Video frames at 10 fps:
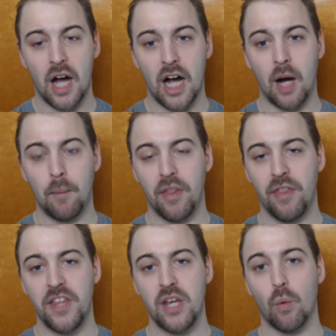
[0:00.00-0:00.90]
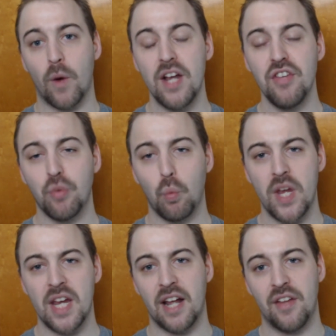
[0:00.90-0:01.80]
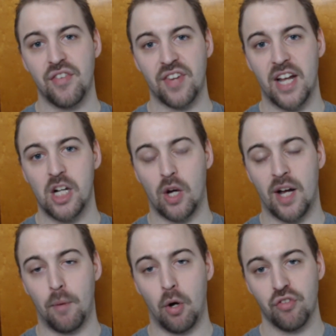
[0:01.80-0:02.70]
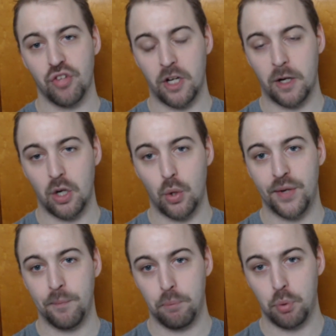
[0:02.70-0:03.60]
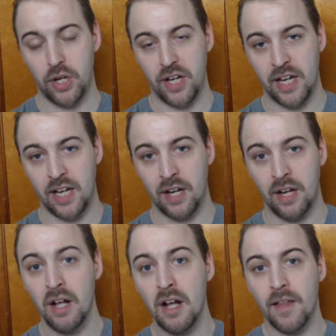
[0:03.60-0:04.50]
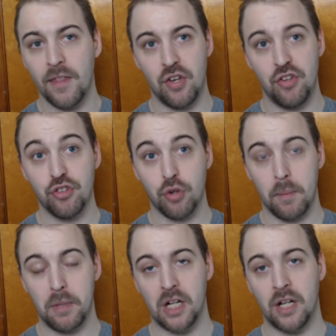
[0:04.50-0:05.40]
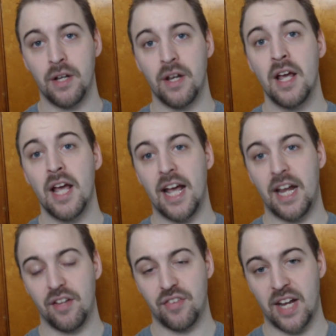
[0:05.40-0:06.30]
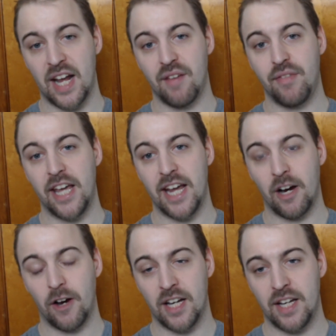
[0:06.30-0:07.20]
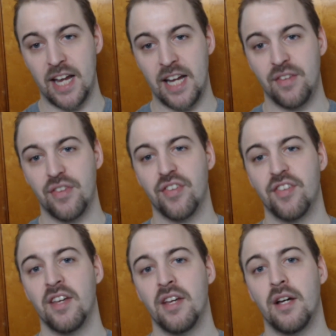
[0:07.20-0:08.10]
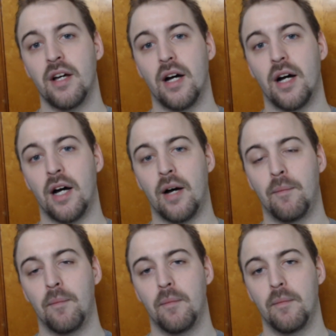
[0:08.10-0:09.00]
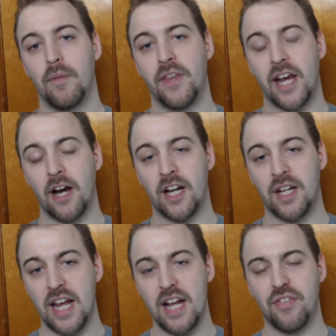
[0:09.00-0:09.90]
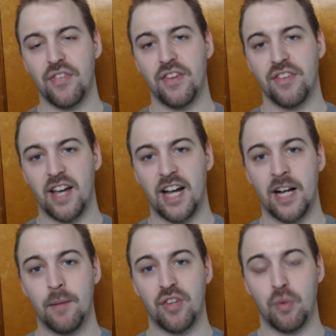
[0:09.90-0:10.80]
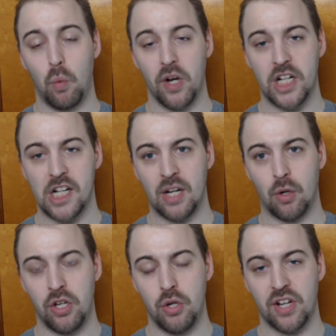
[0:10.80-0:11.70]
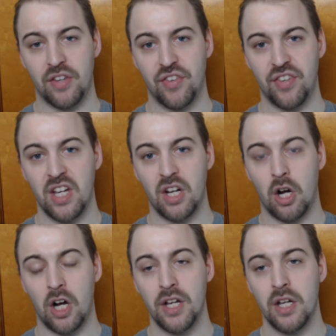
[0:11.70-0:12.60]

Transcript: The race weekend schedule, I'm also going to go ahead and put in the description, and it's going to have the airing dates, the times, and what channel you can see it on.